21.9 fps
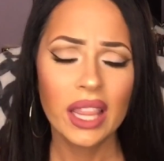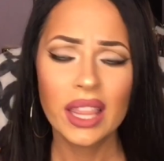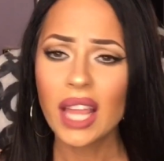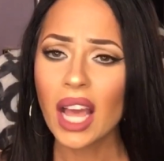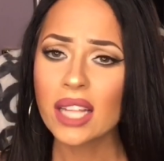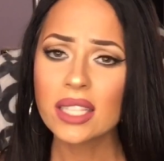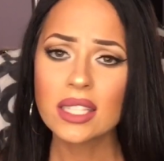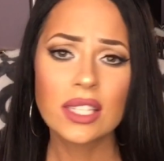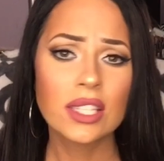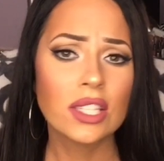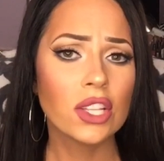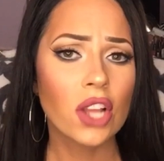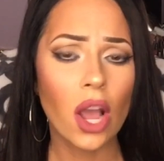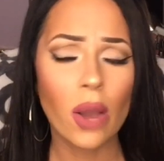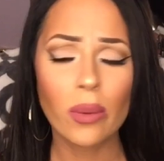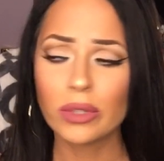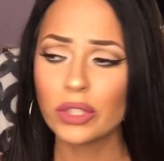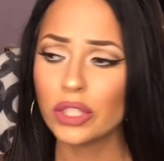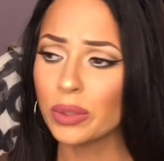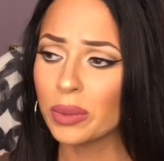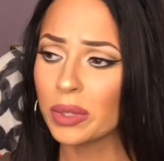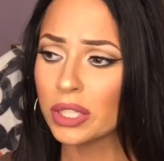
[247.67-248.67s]
That's not
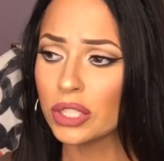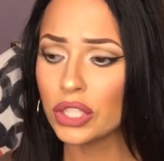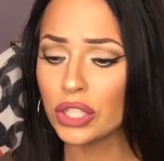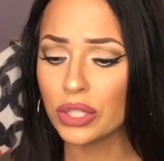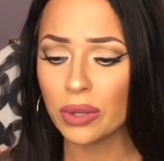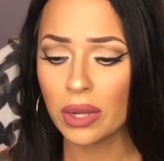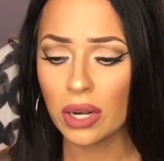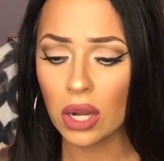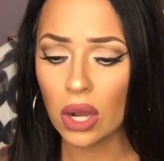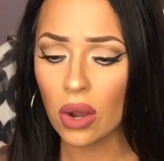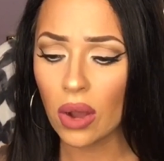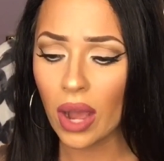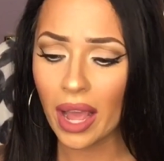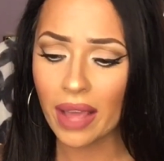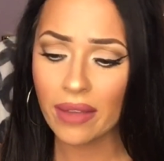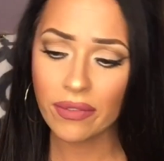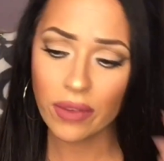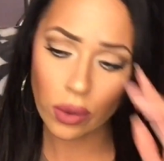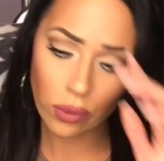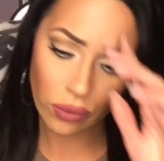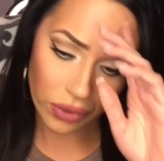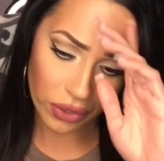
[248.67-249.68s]
what you want to do at all.
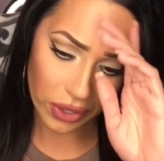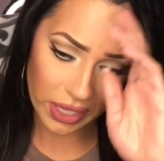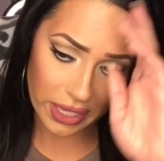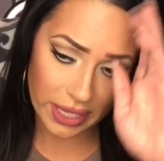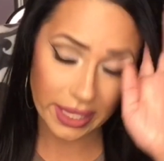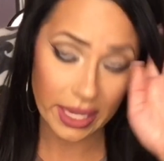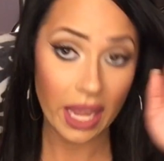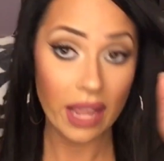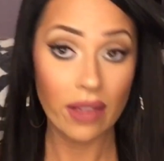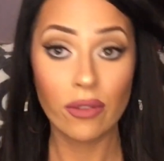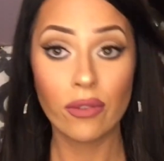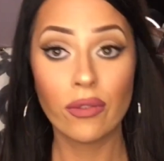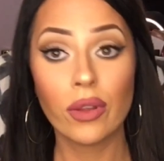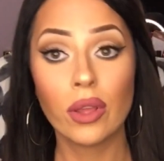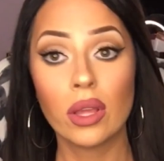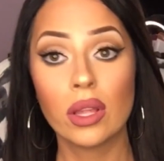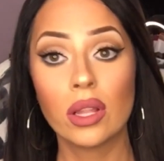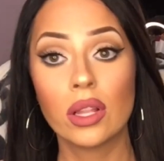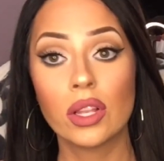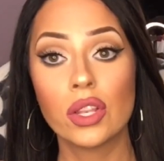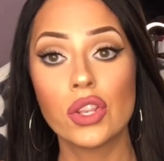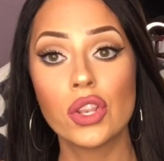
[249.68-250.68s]
I felt really safe,
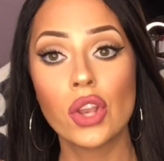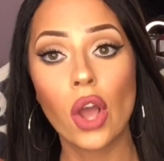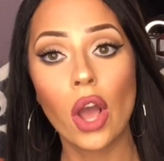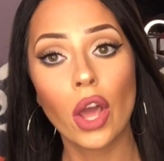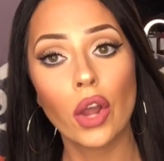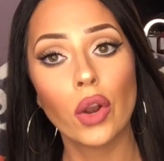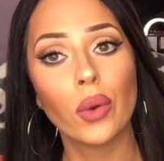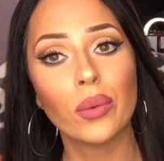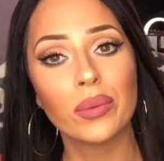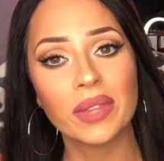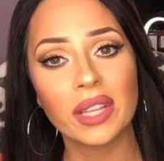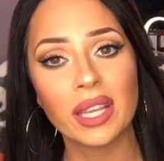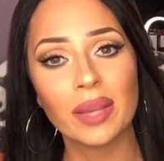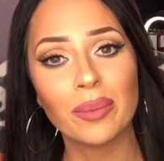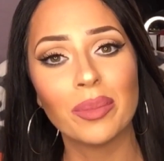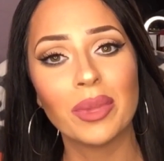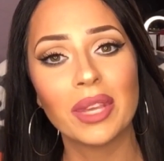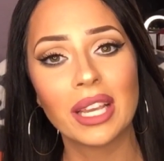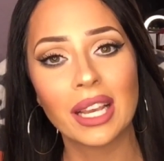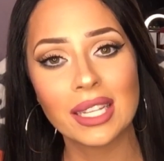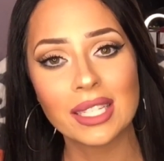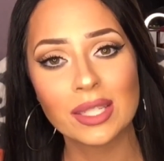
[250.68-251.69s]
not only
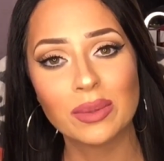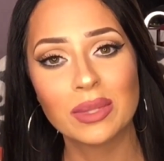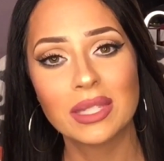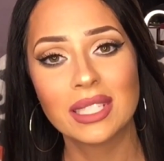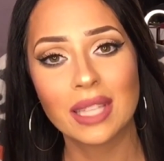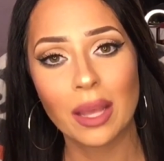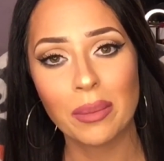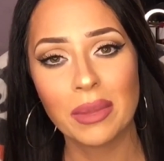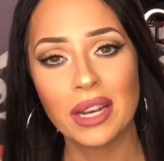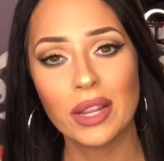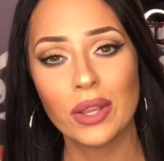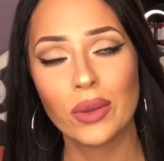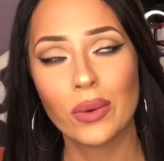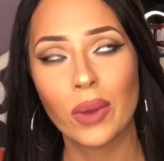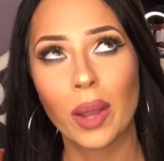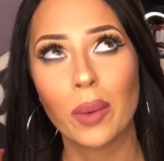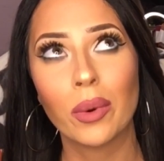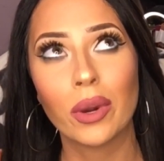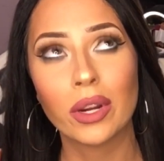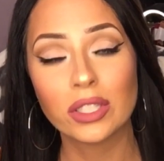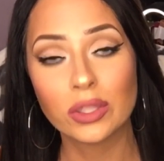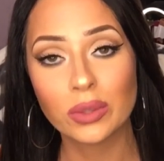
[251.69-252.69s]
because it was somebody who
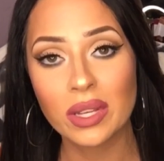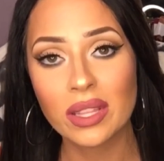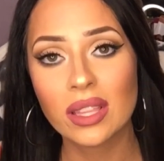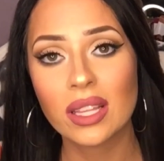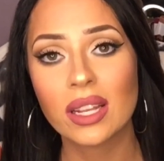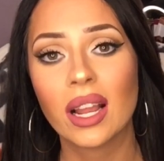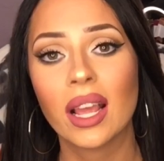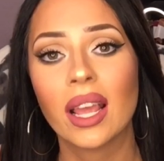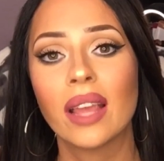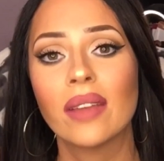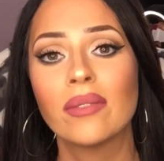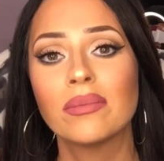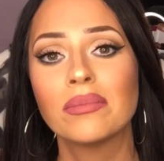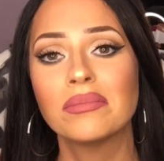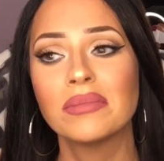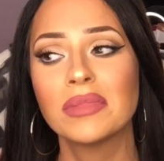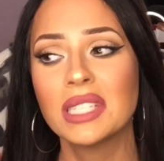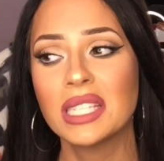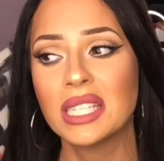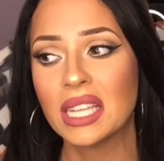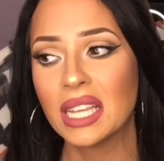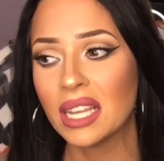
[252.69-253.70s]
I worked with and I had
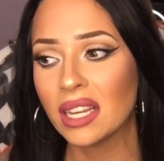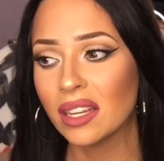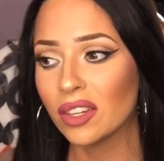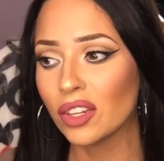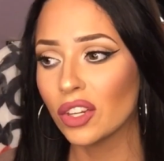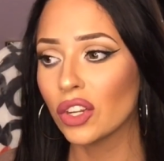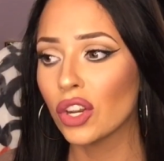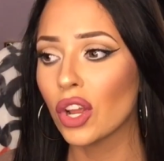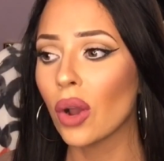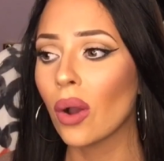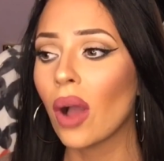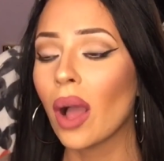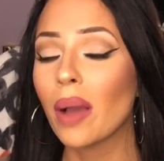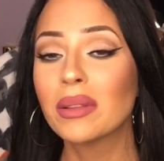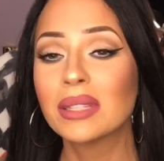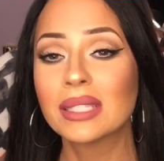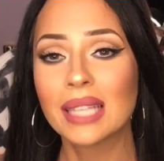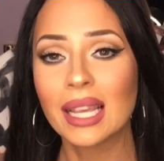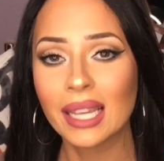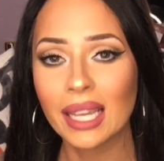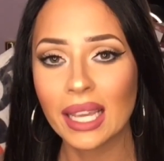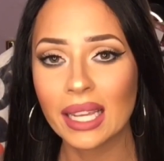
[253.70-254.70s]
seen, you know, I
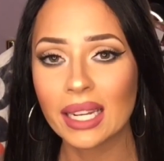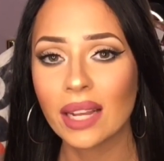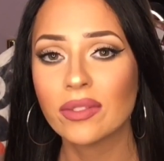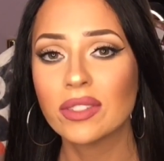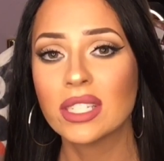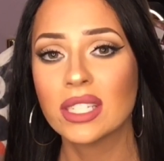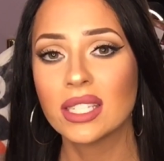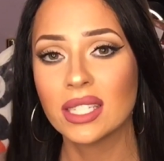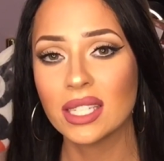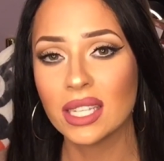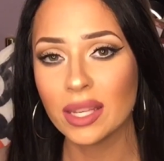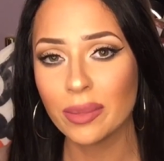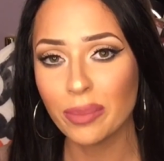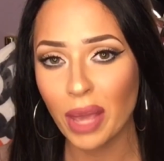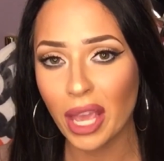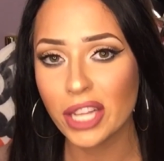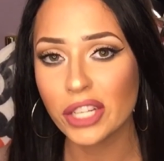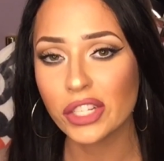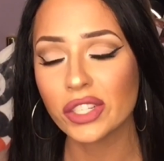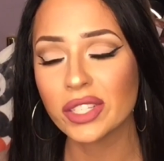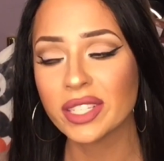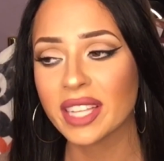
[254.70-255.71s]
was lucky enough to see
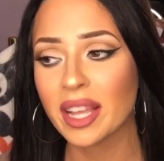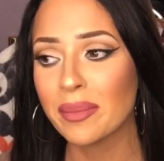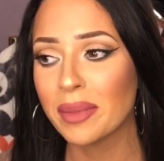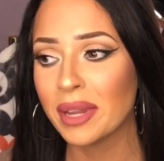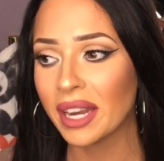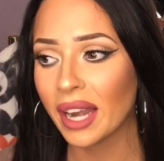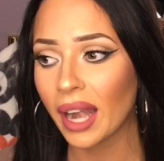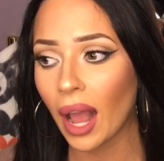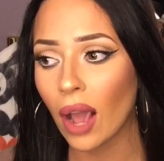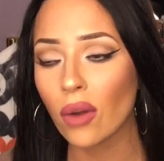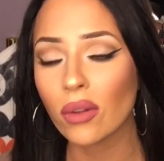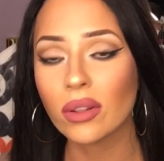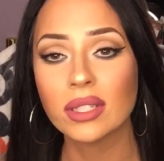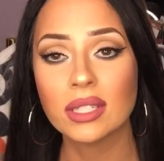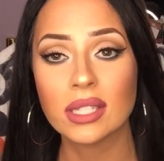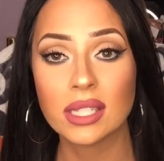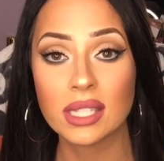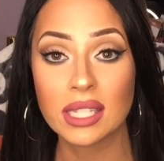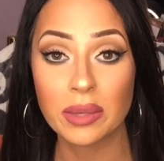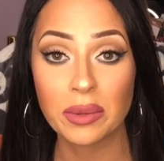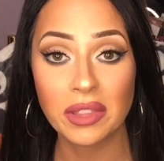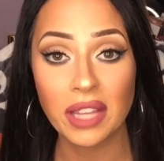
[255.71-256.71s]
patients come in and out
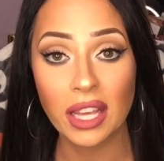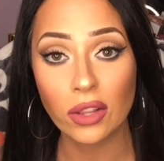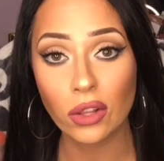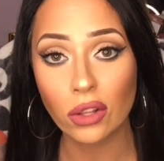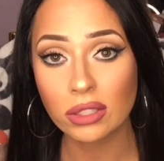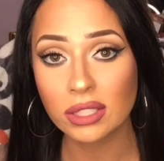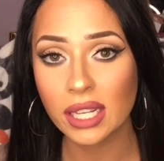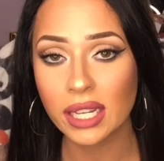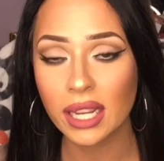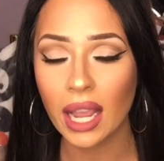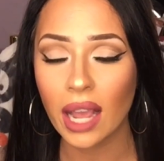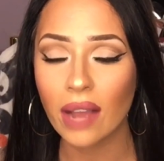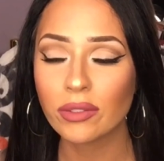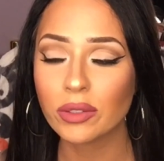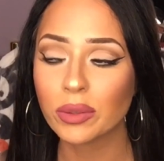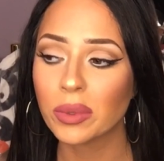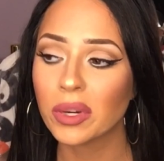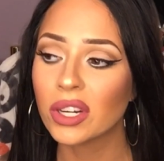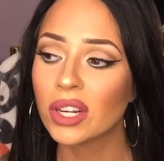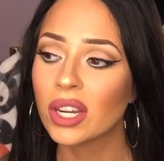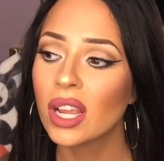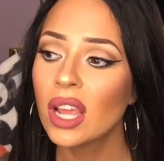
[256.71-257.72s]
and to see what they looked like
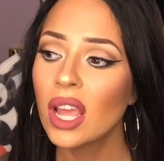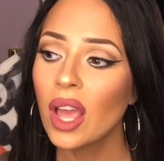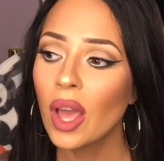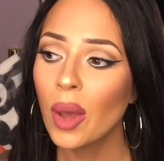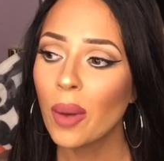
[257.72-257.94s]
afterward.